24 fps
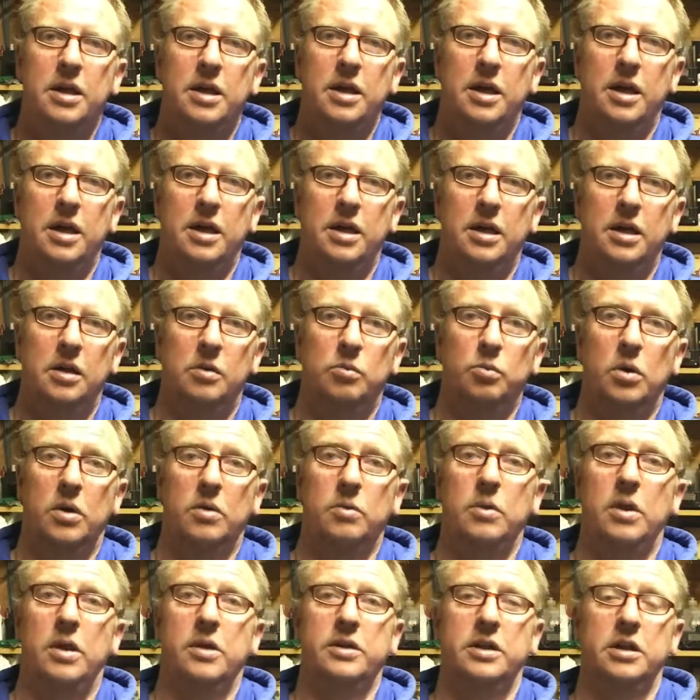and
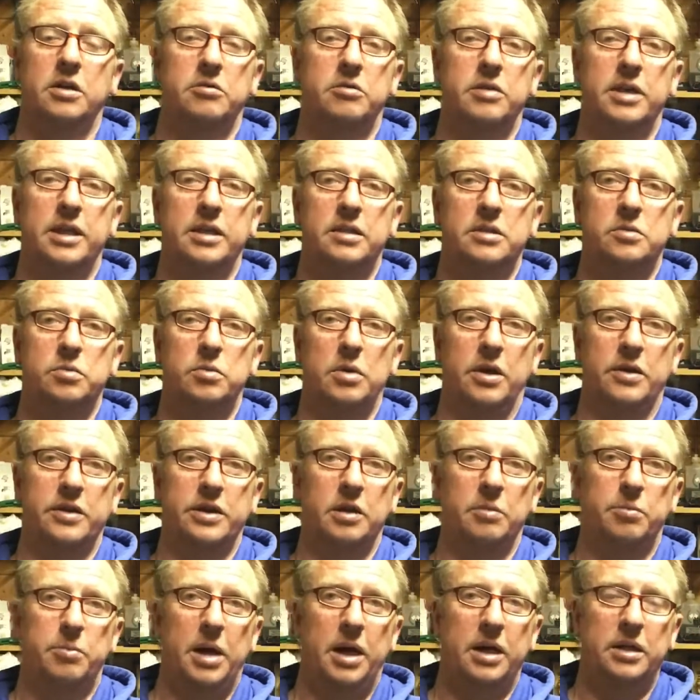whether you race, whether you
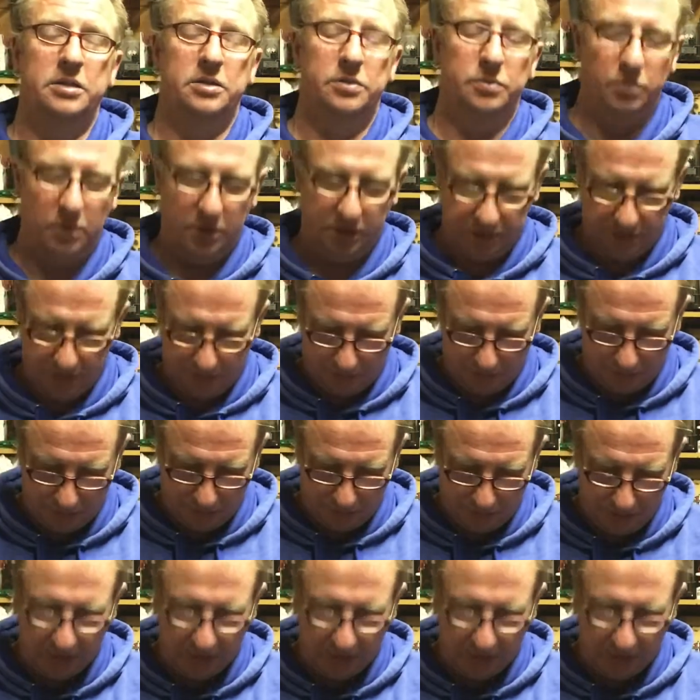bash, what you do.